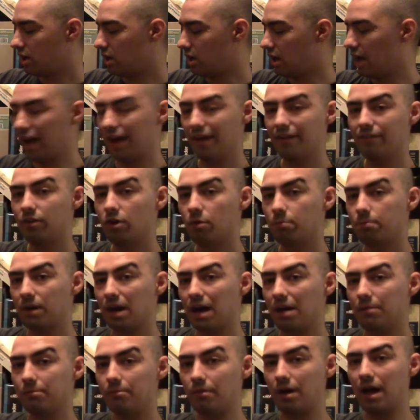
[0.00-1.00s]
I have no
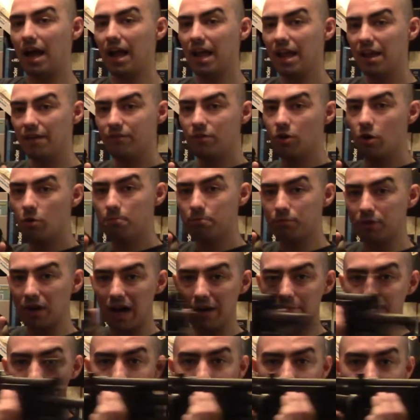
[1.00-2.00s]
problem. I have no
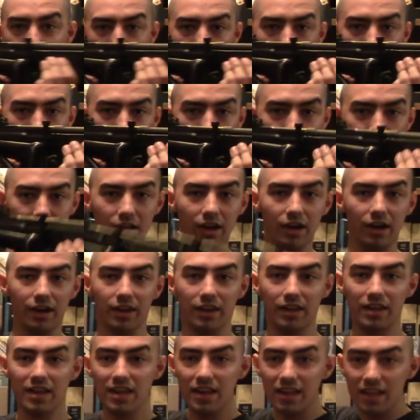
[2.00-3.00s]
problem firing this gun.
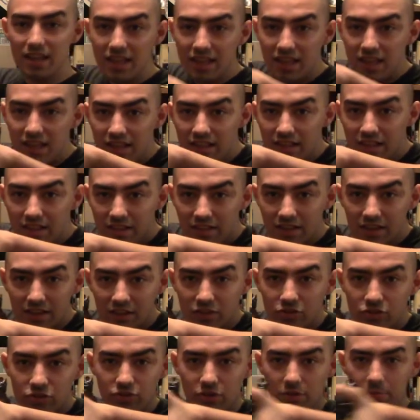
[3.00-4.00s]
It is
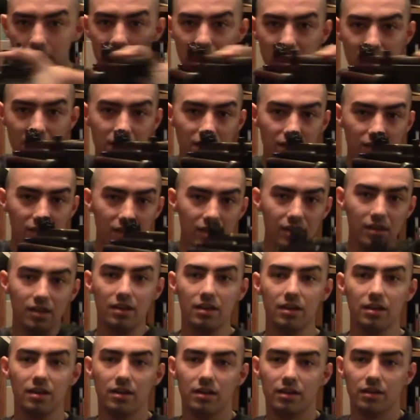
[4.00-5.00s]
extremely easy.
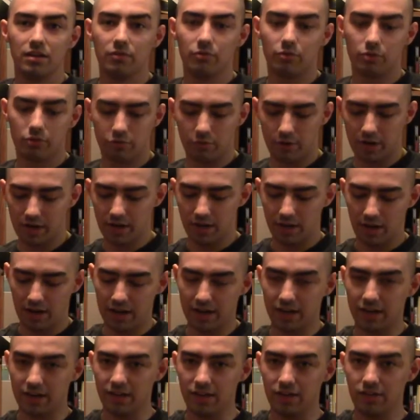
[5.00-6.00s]
It's one, I
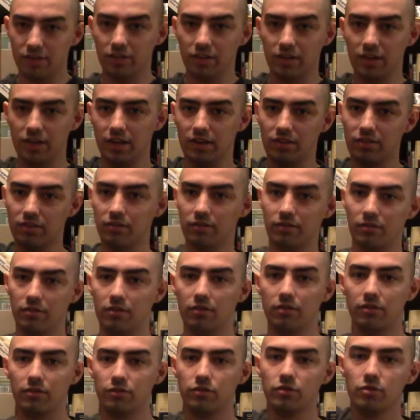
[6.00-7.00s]
could easily just
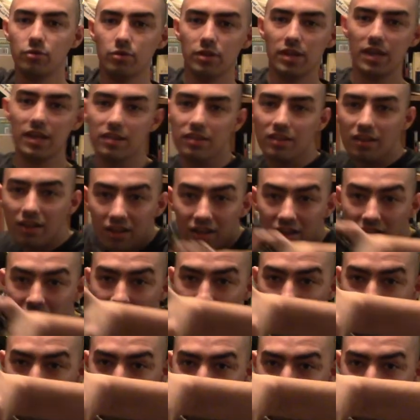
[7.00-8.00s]
do this
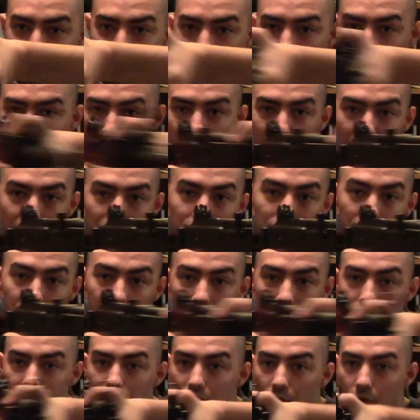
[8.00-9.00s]
and boom.
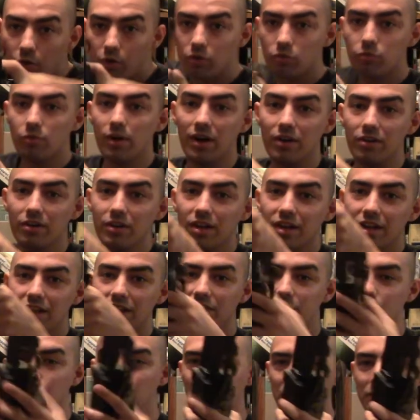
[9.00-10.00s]
Or as well,
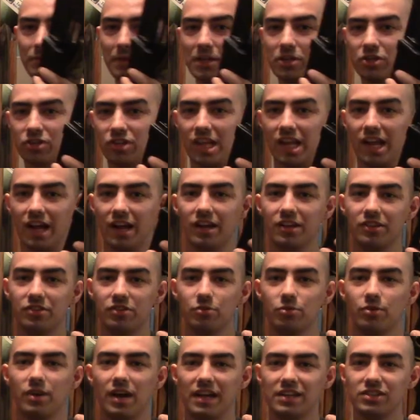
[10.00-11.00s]
the one major thing I
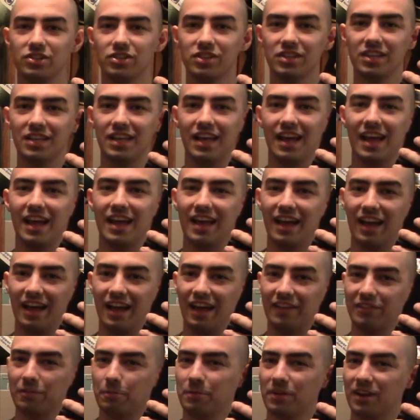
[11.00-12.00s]
do actually
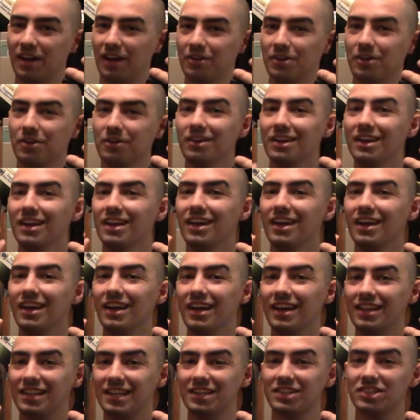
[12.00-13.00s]
have to put out here,
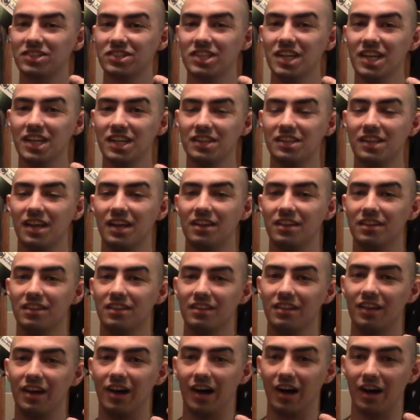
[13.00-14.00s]
it's actually stated that
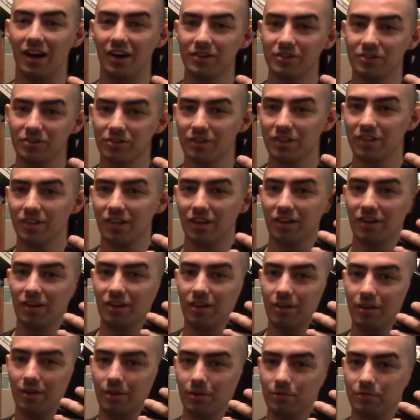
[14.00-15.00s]
hundreds
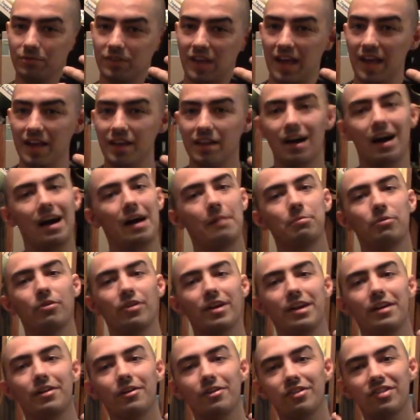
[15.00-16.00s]
of tank
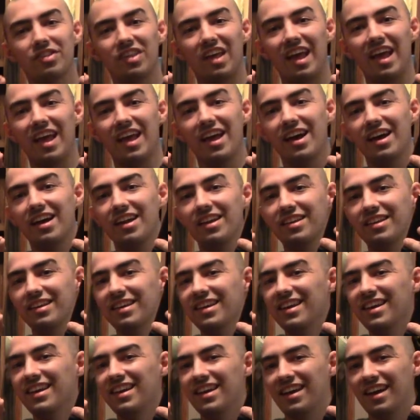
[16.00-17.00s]
operators and
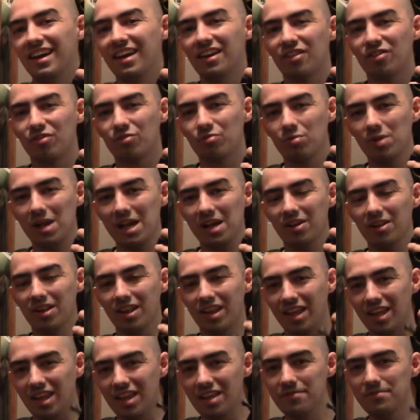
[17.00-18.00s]
as well,
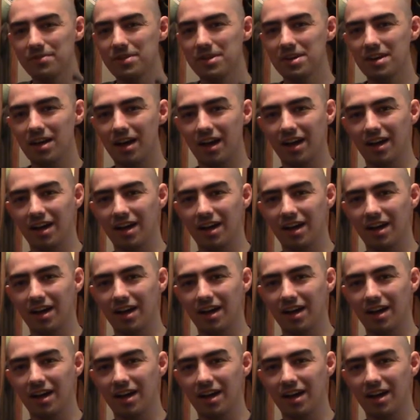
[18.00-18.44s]
even